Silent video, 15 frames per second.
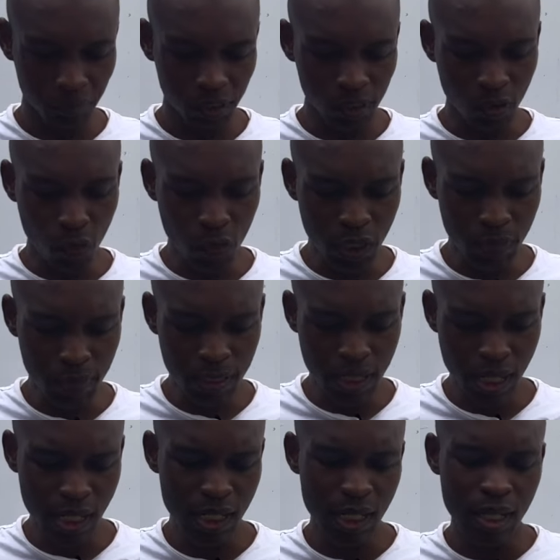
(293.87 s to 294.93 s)
which means
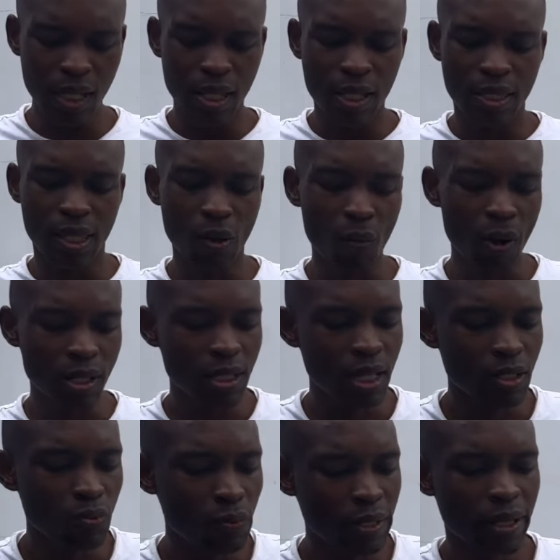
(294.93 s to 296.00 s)
that the one that
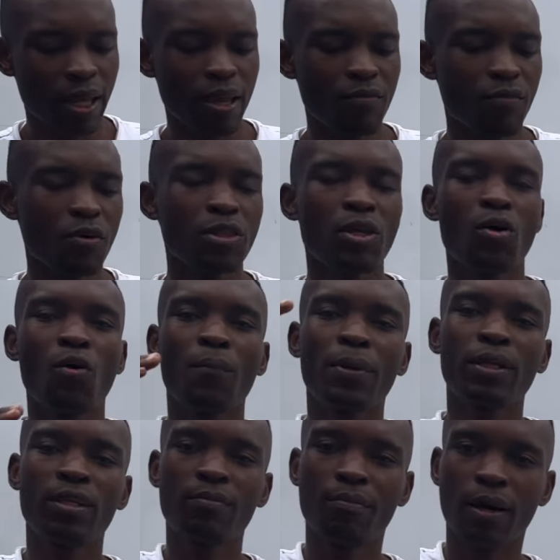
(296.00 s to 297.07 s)
we have on the
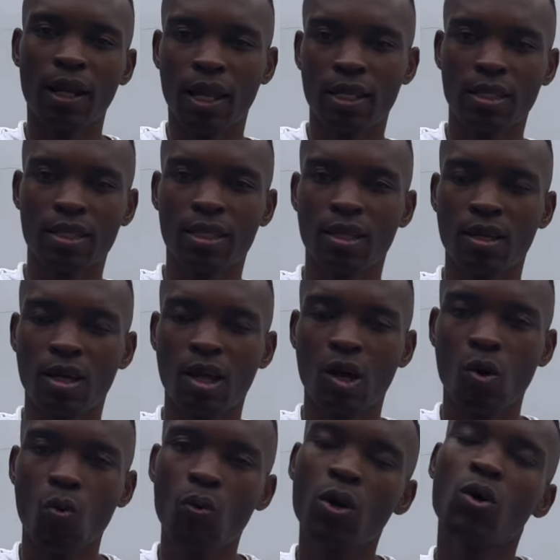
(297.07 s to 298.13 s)
opening balance,
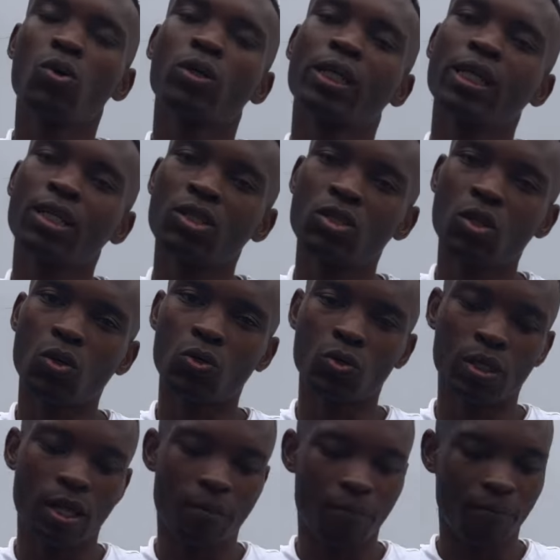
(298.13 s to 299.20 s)
we already sold
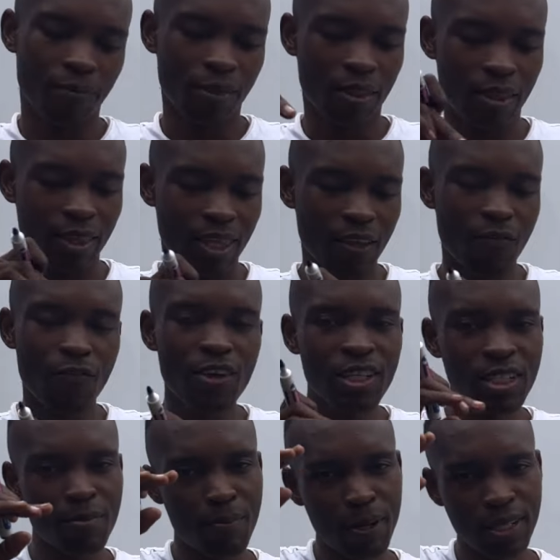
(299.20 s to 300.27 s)
them. The
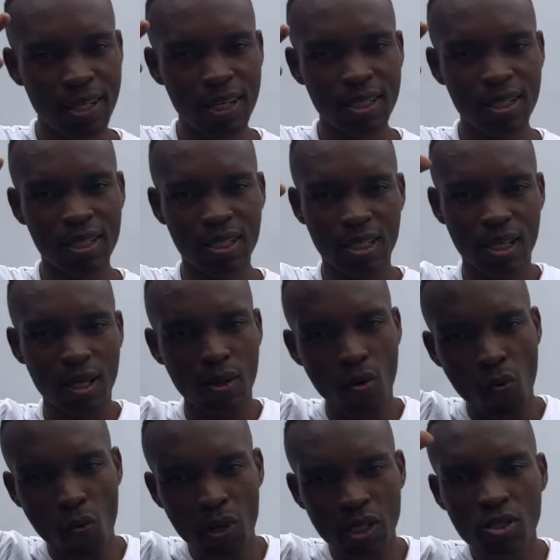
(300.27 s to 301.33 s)
first purchases,
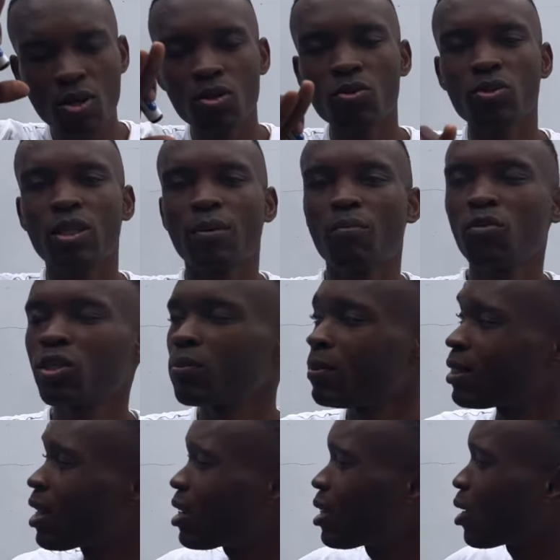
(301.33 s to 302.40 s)
we sold them, which means
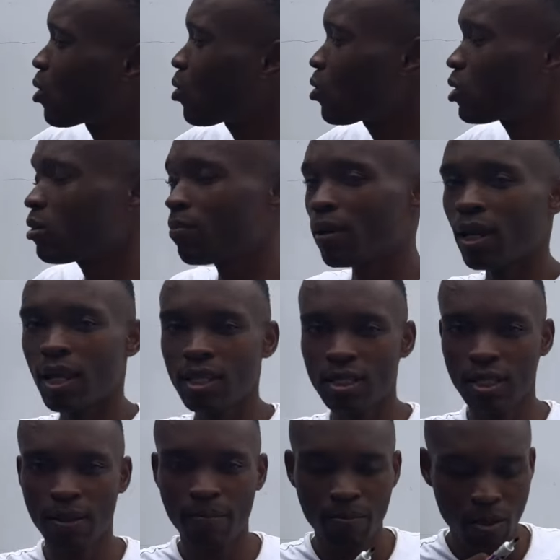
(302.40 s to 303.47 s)
that the closing balance,
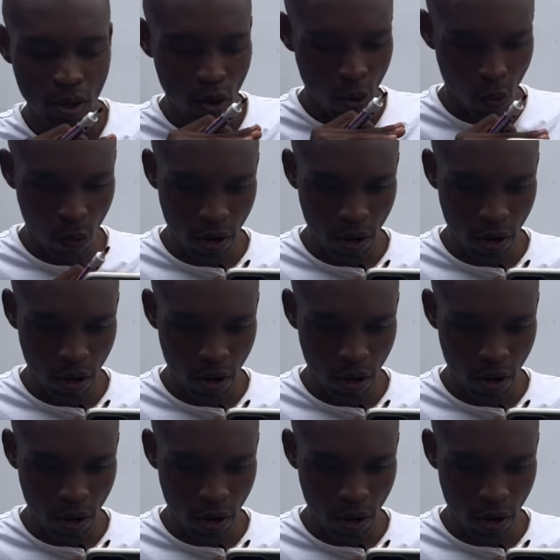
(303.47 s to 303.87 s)
we